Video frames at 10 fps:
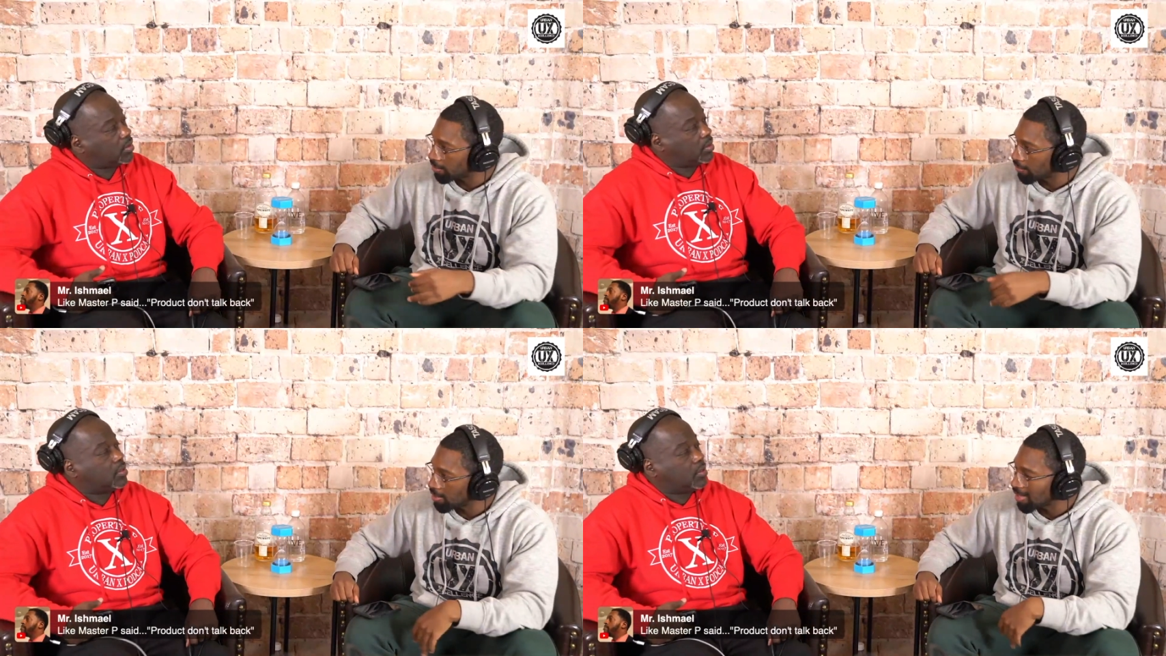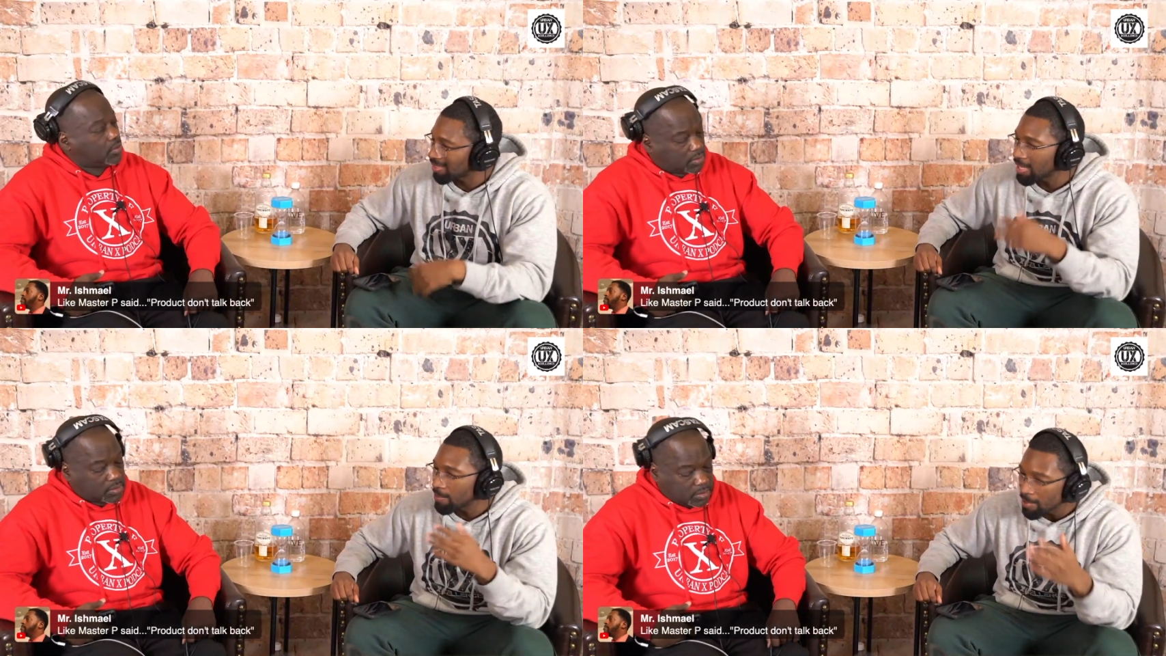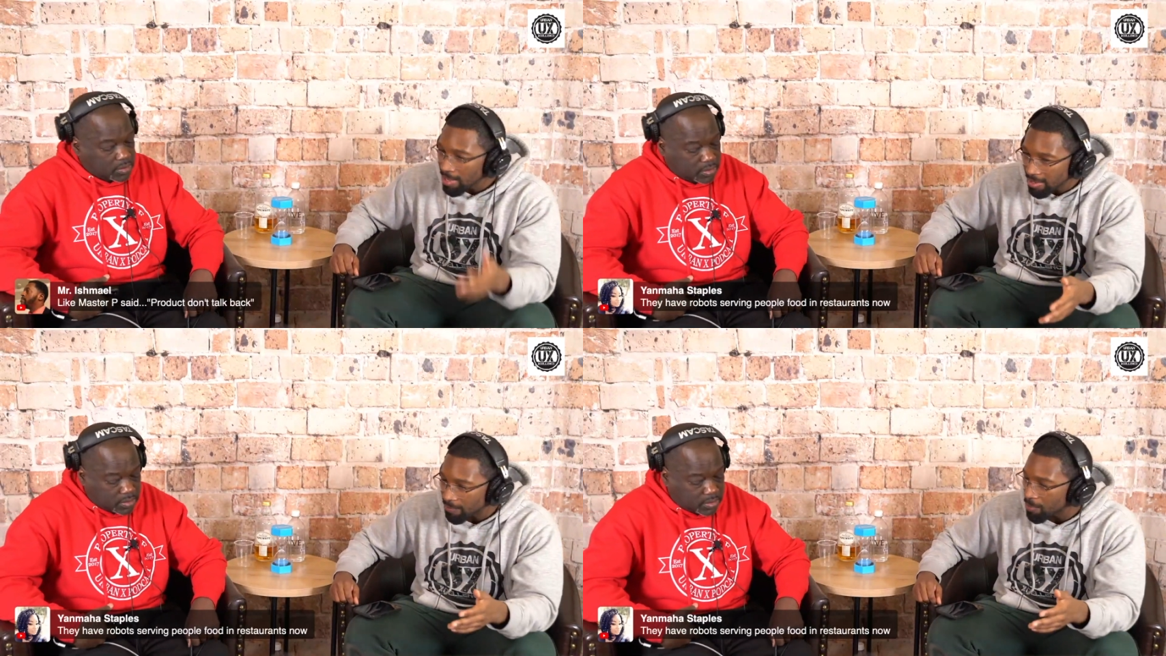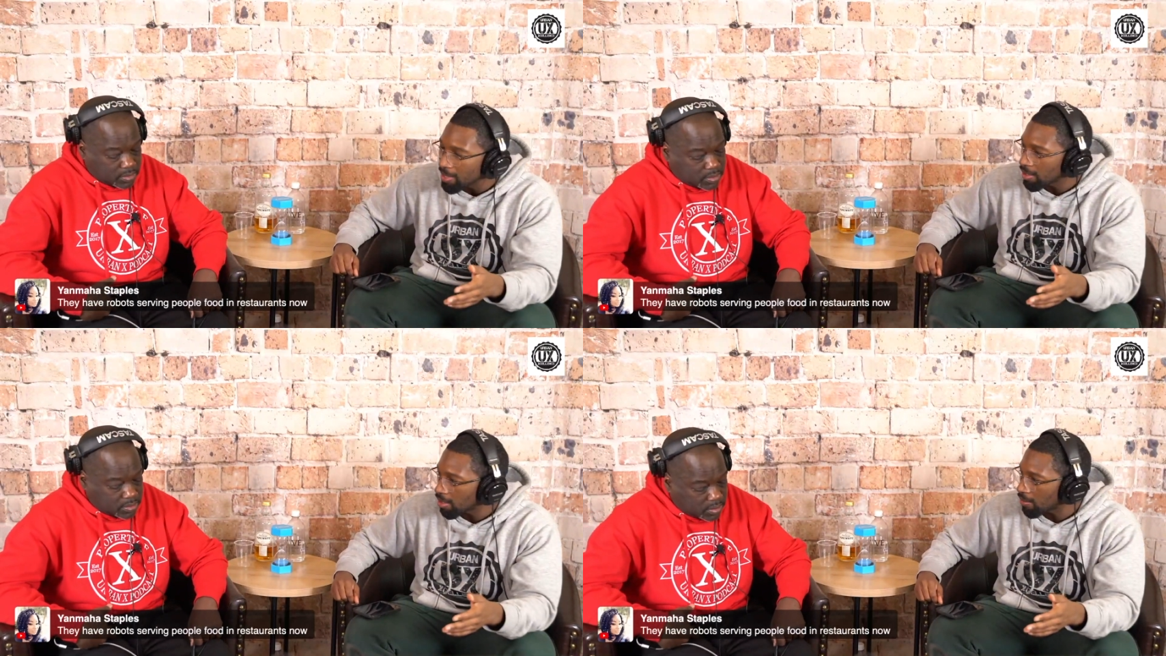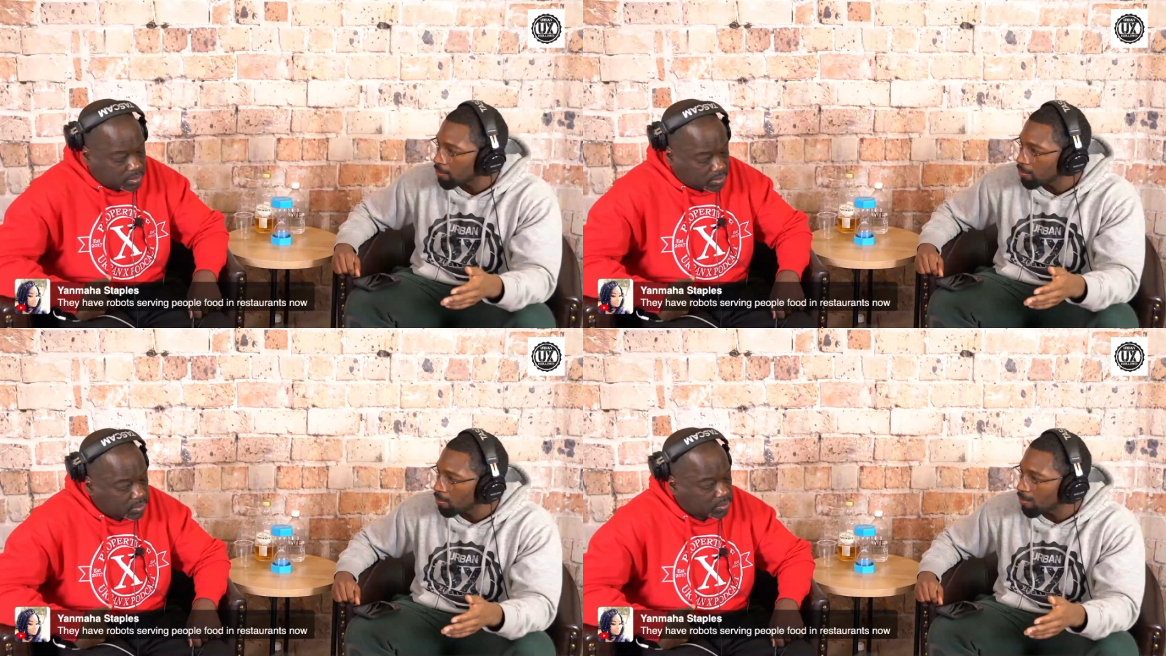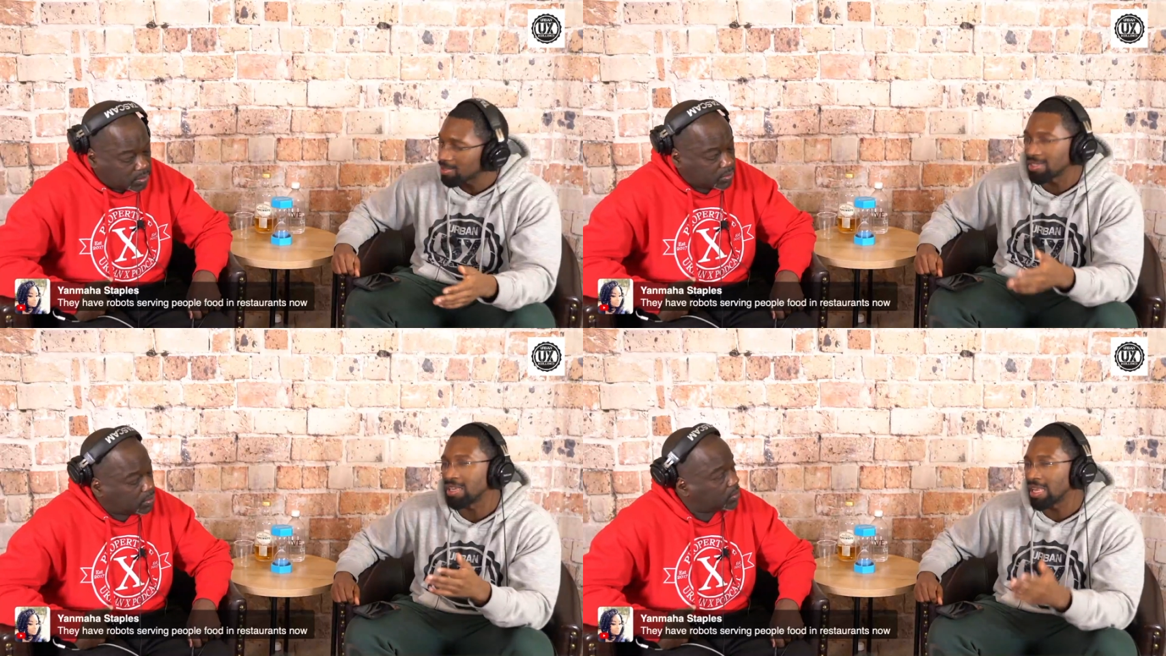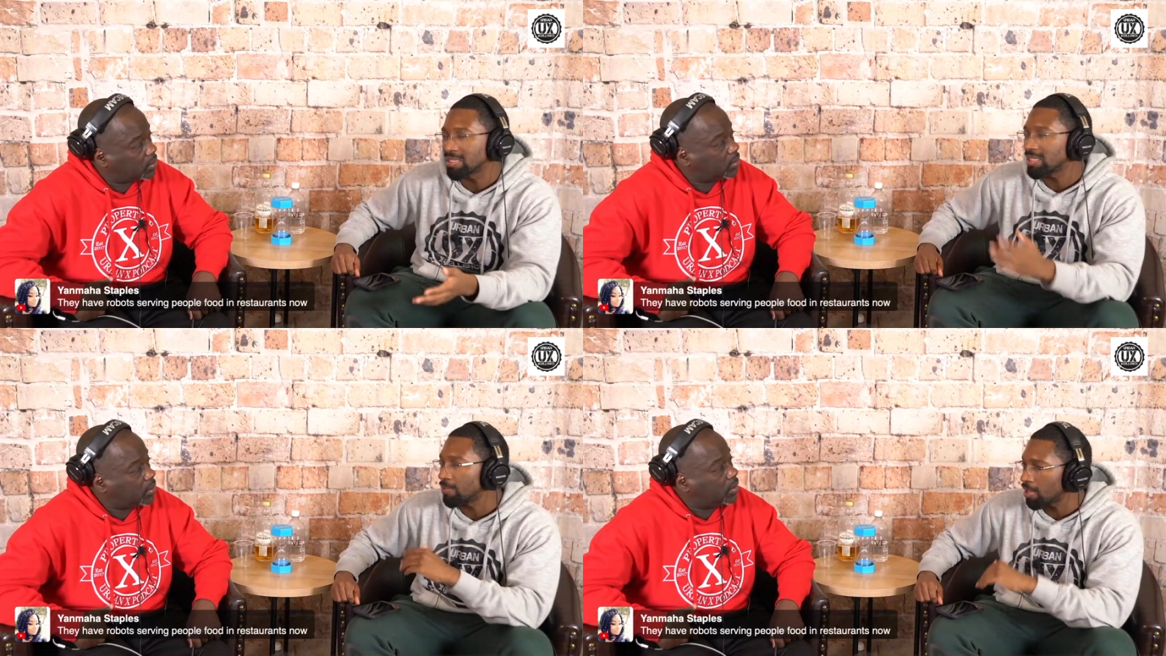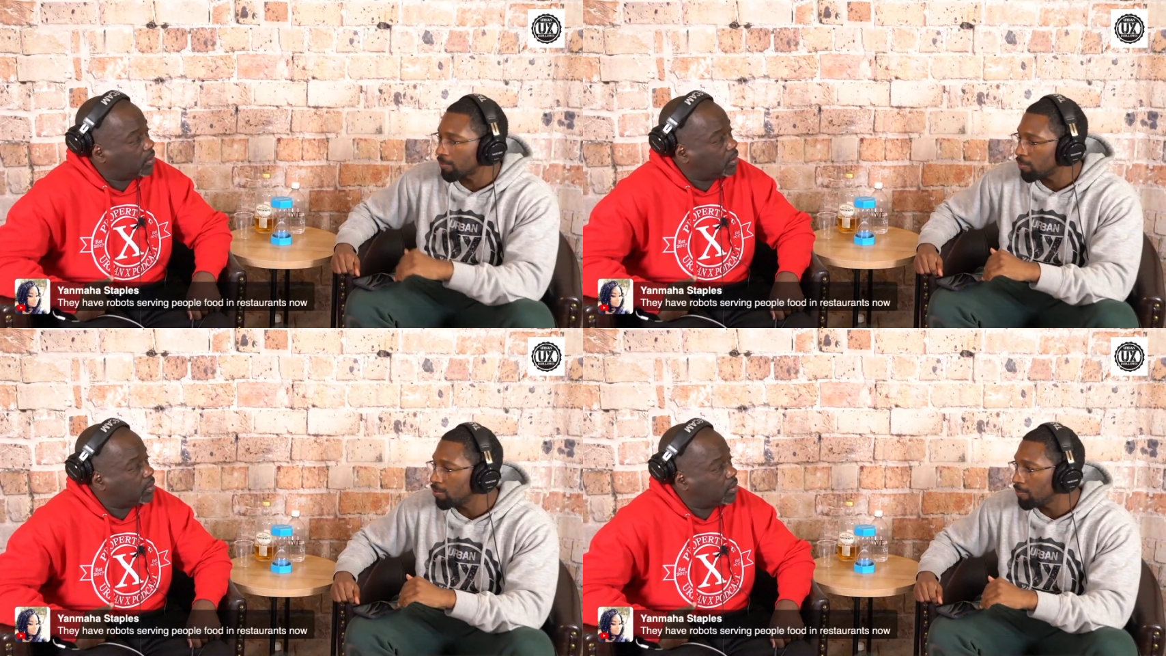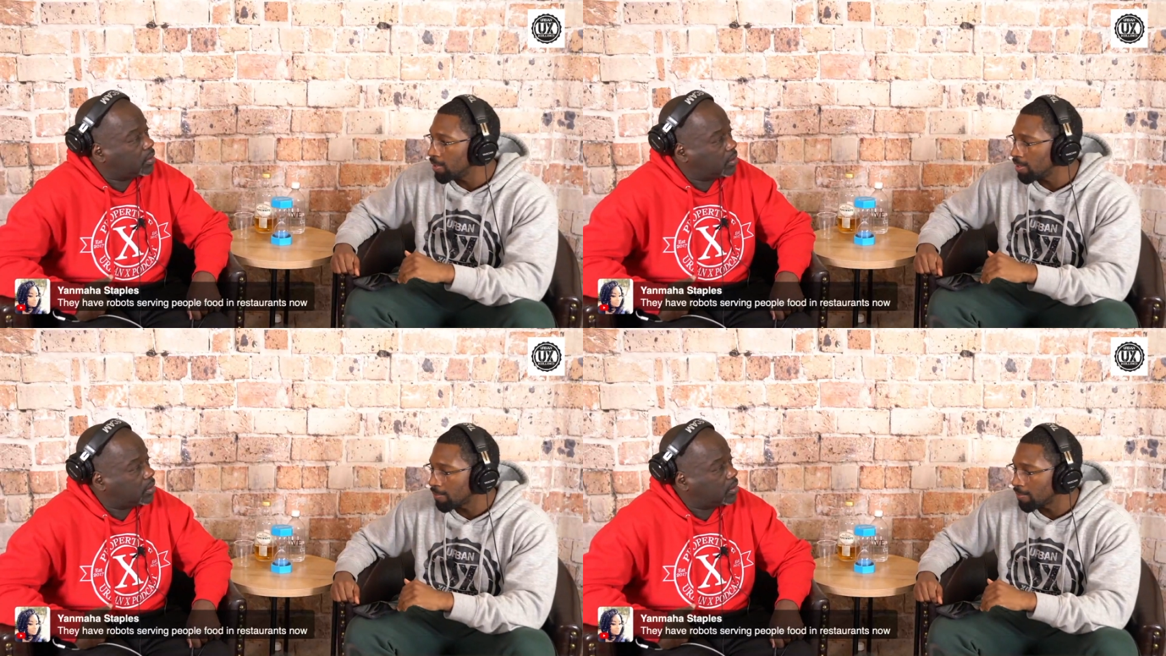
Speaker 1: So I think he beat beat the computer once. the next time the computer beat him,